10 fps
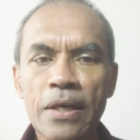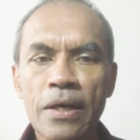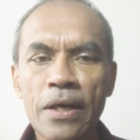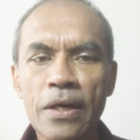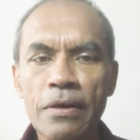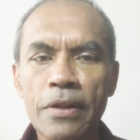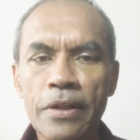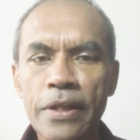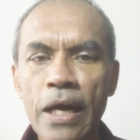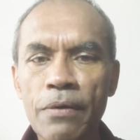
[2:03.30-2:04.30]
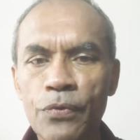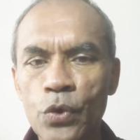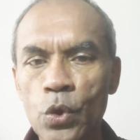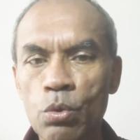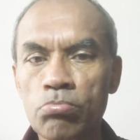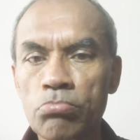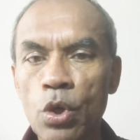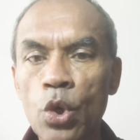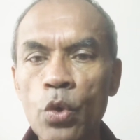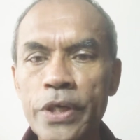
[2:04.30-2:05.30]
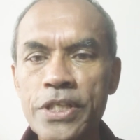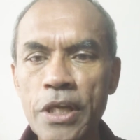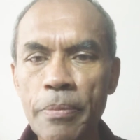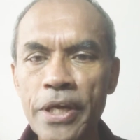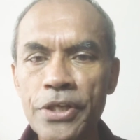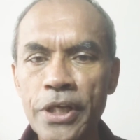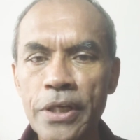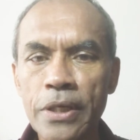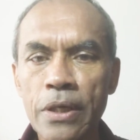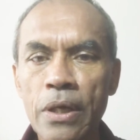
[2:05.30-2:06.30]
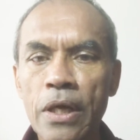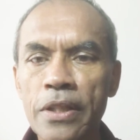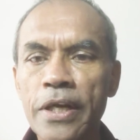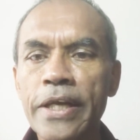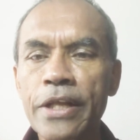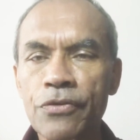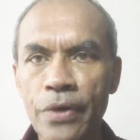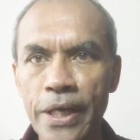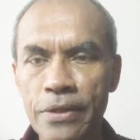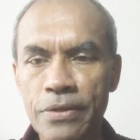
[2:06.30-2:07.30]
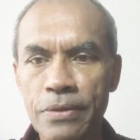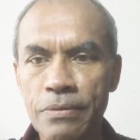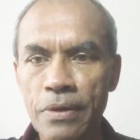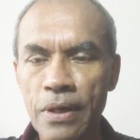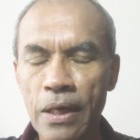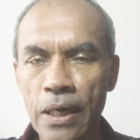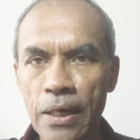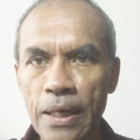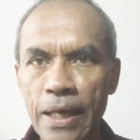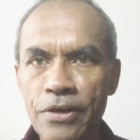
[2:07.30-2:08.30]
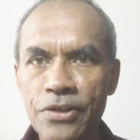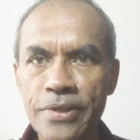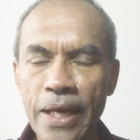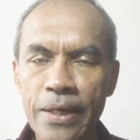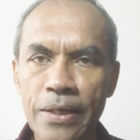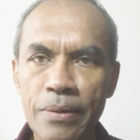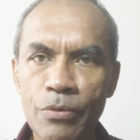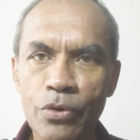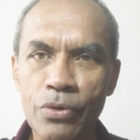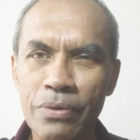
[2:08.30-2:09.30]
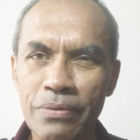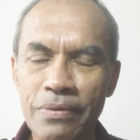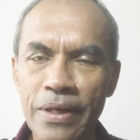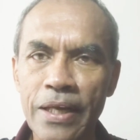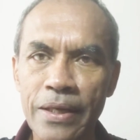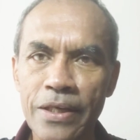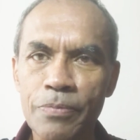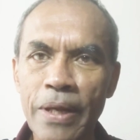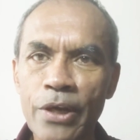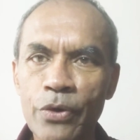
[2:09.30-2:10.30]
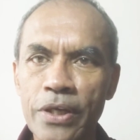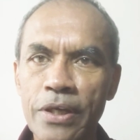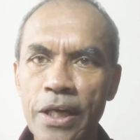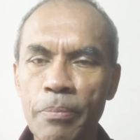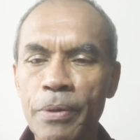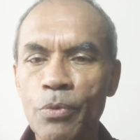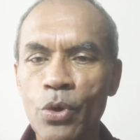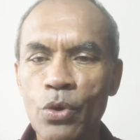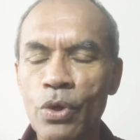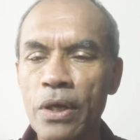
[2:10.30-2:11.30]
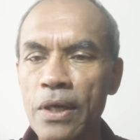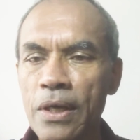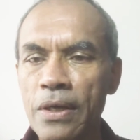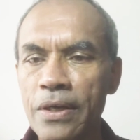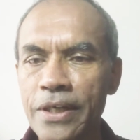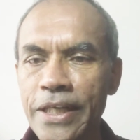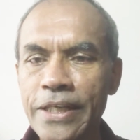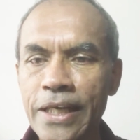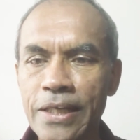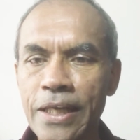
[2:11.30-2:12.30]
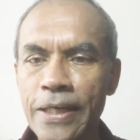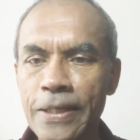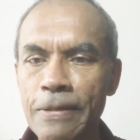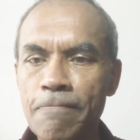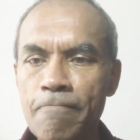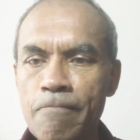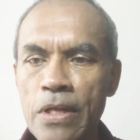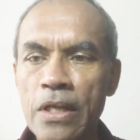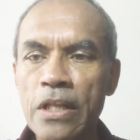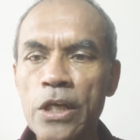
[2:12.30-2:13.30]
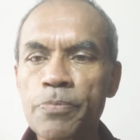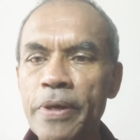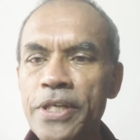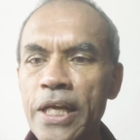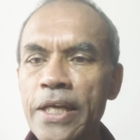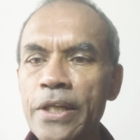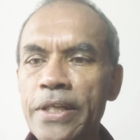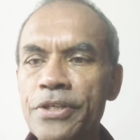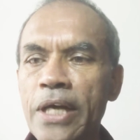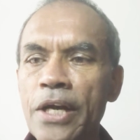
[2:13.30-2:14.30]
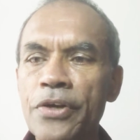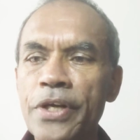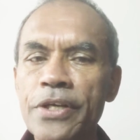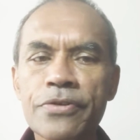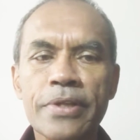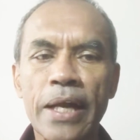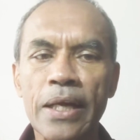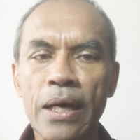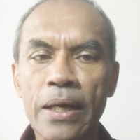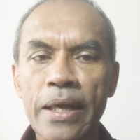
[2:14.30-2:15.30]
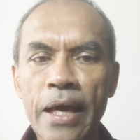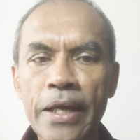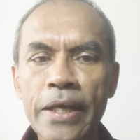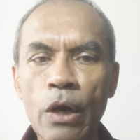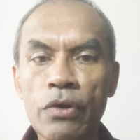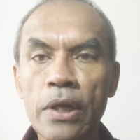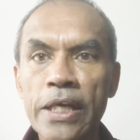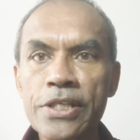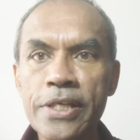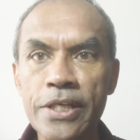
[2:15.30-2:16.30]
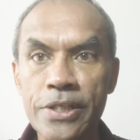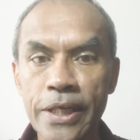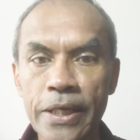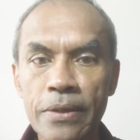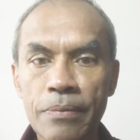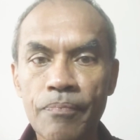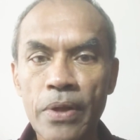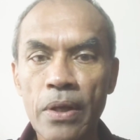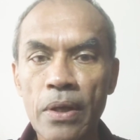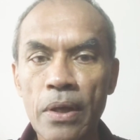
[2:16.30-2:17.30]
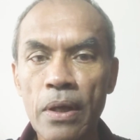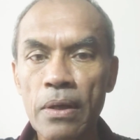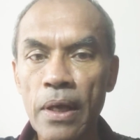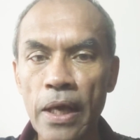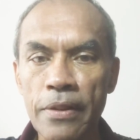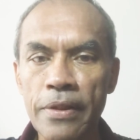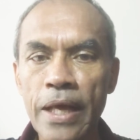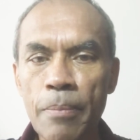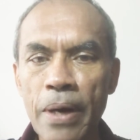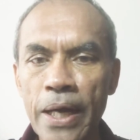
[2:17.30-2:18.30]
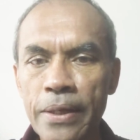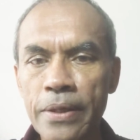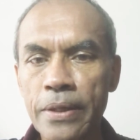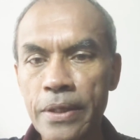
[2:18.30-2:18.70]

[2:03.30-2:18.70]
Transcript: Therefore, overestimation the death rates. I'll address that and explain it a little bit more detail later. Especially these countries that are carrying out less testing and thereby